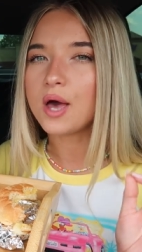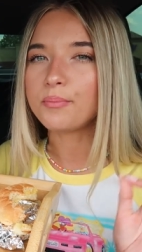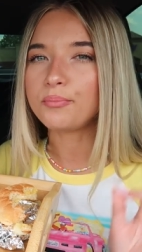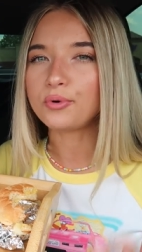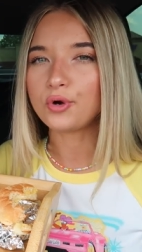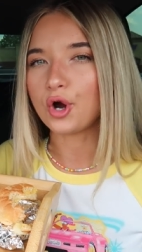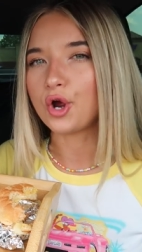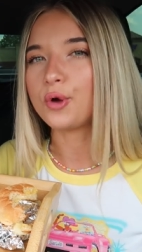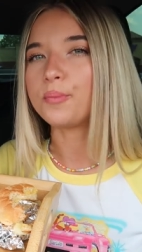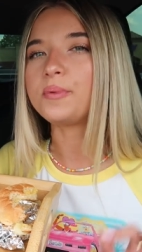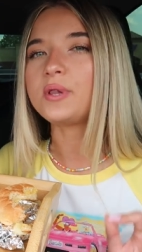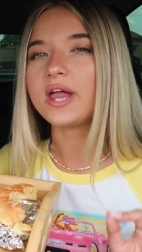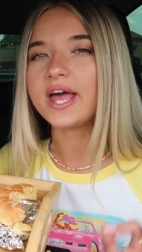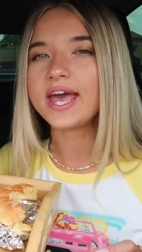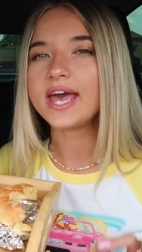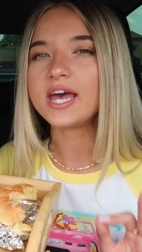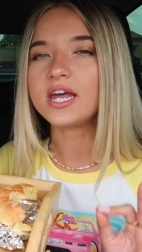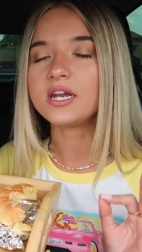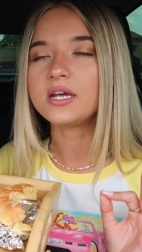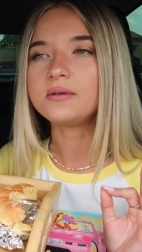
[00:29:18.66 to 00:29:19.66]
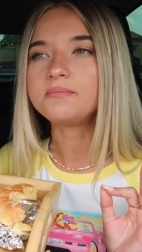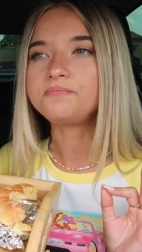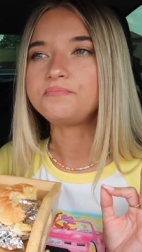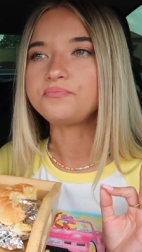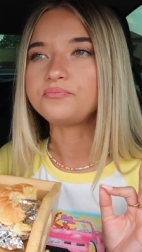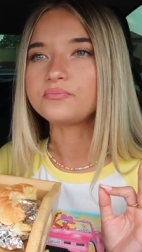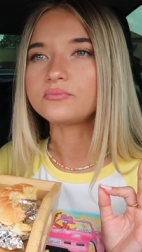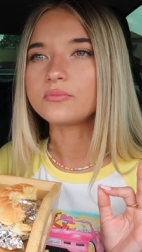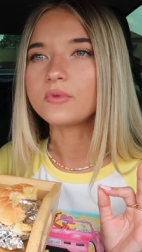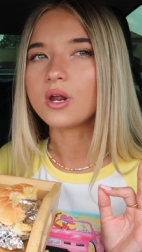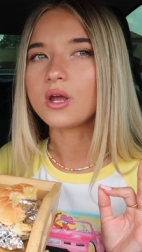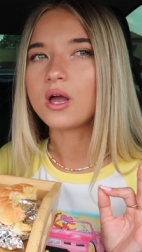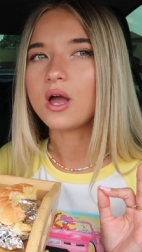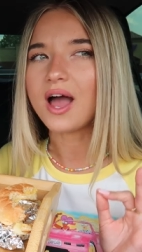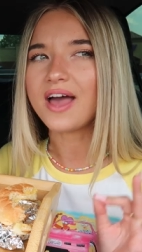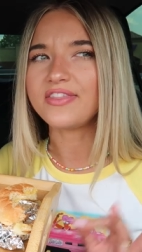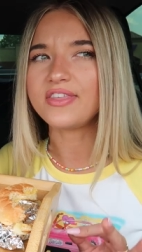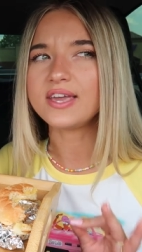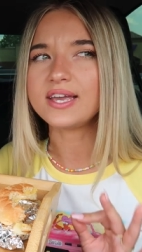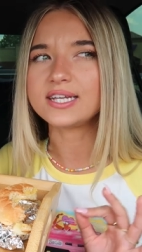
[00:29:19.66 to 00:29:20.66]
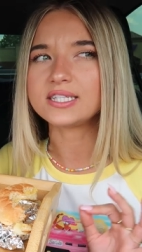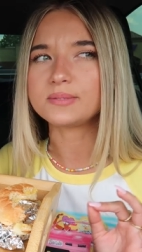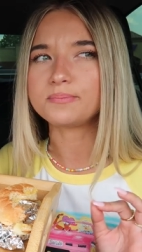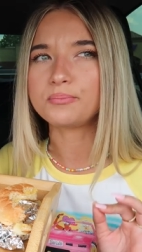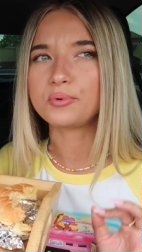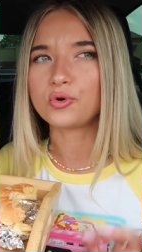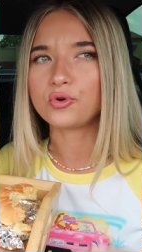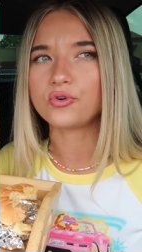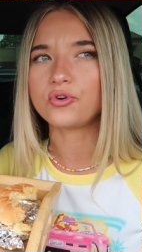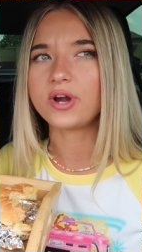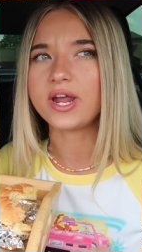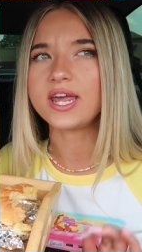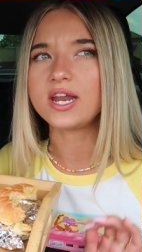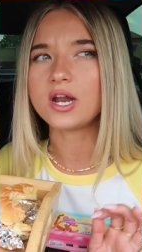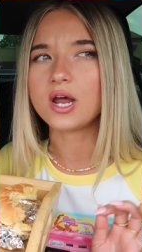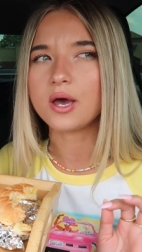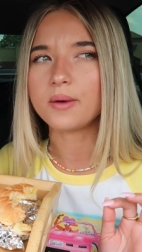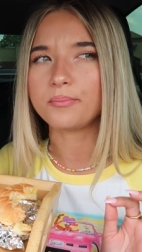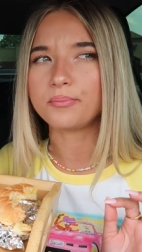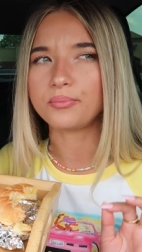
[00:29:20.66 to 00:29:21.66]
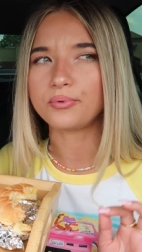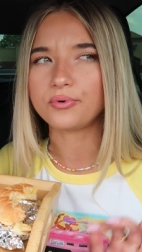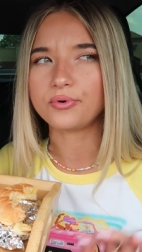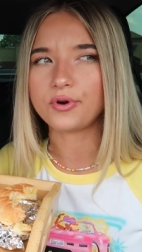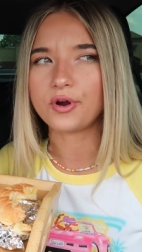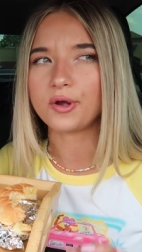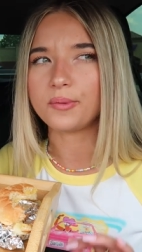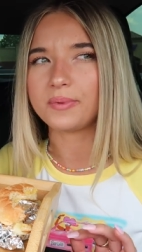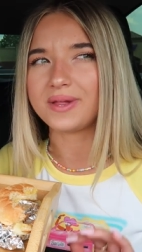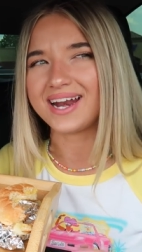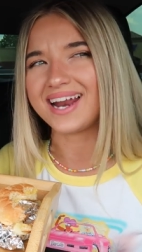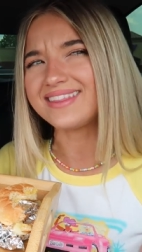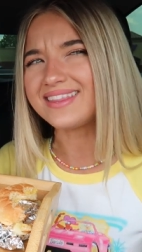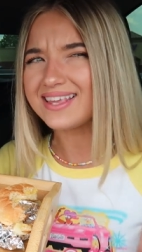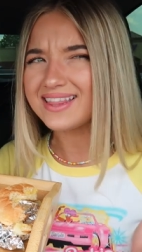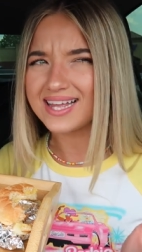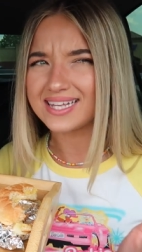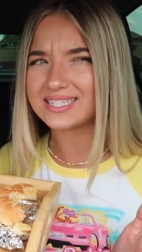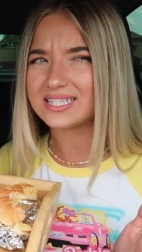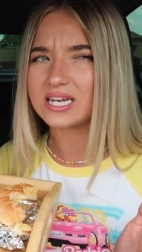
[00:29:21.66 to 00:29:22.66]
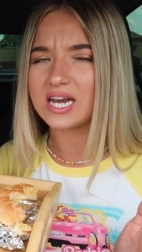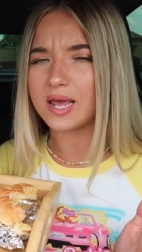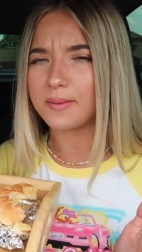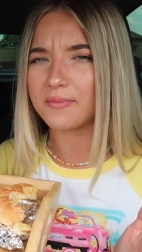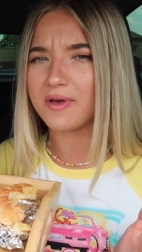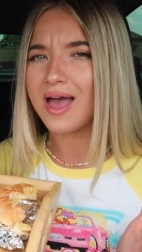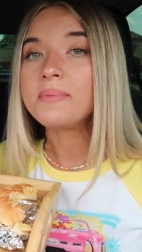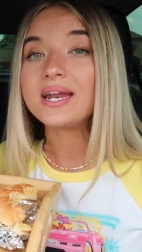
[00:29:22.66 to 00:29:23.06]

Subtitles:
Pro Plan. I think it's Purina Pro Plan. I think that's the name.